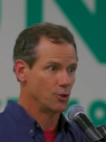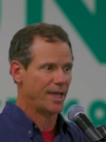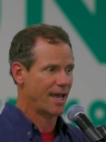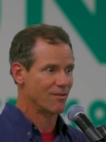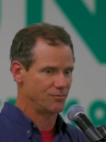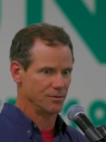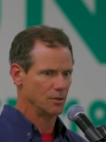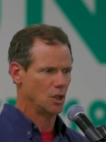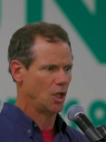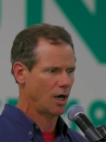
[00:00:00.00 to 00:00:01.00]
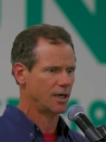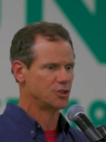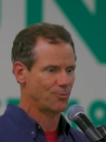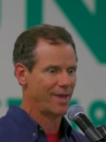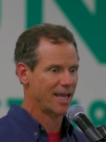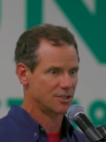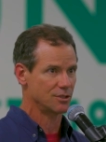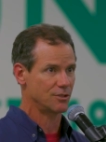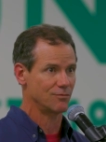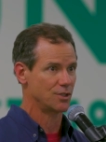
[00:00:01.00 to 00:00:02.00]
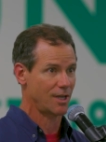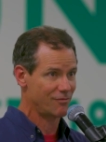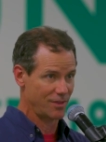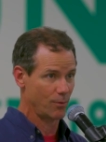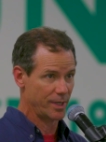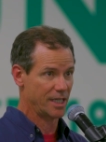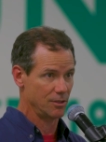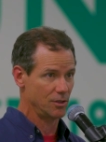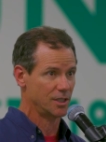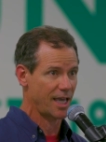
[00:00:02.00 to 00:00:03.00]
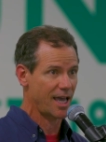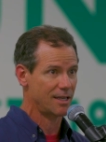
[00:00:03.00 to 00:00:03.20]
Do we have large masses of stuff that we can look